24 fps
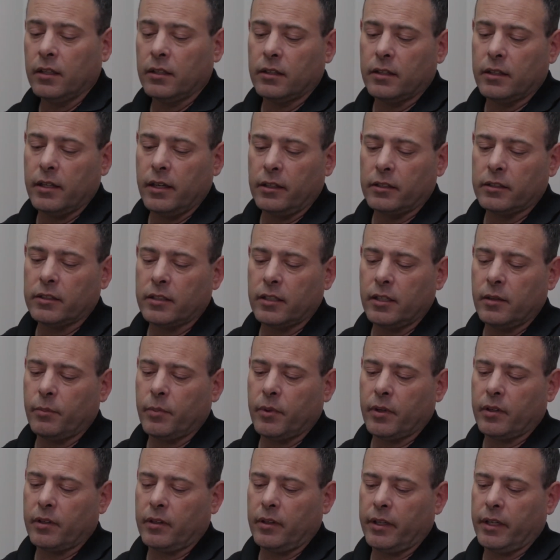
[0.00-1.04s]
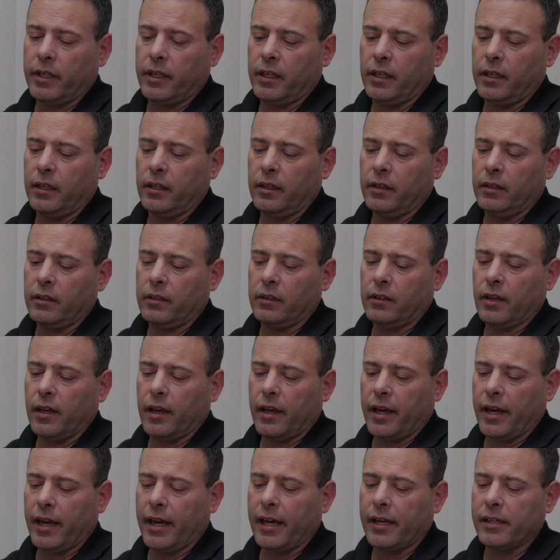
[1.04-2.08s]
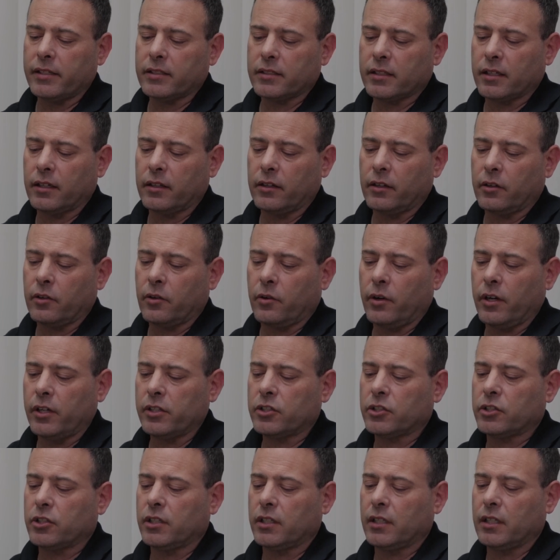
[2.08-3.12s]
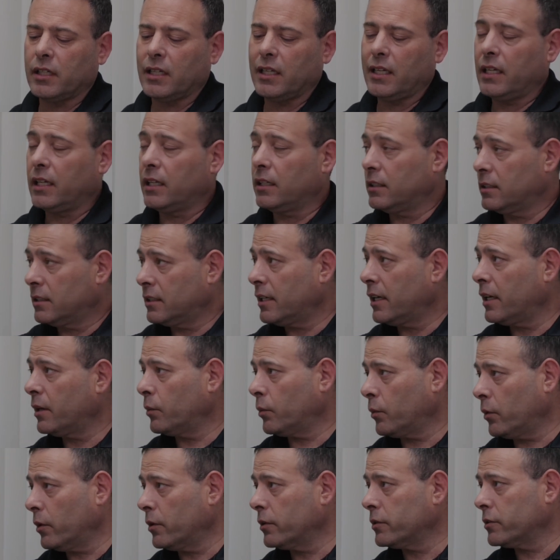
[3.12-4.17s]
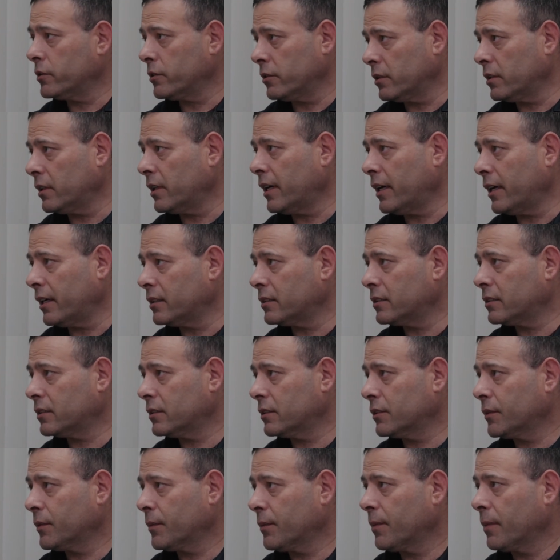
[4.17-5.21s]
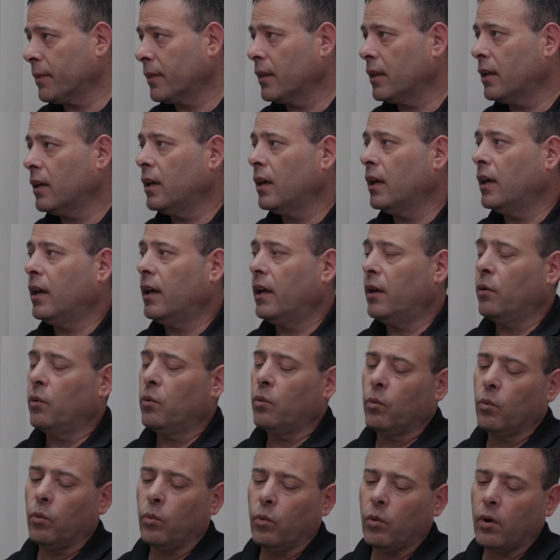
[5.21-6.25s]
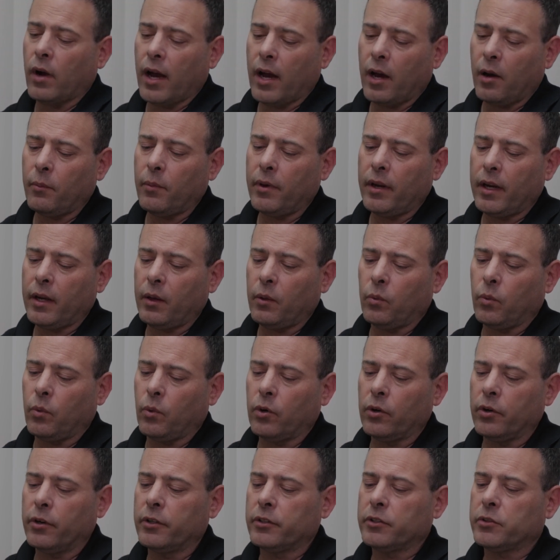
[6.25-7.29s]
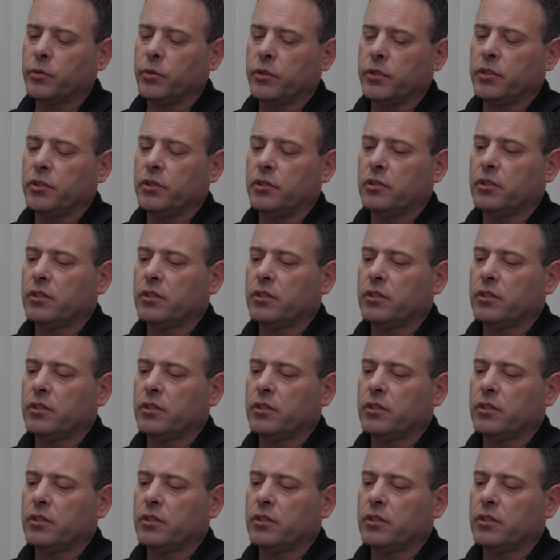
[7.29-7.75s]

they're typically asking a question in 10 words or less. How many words would you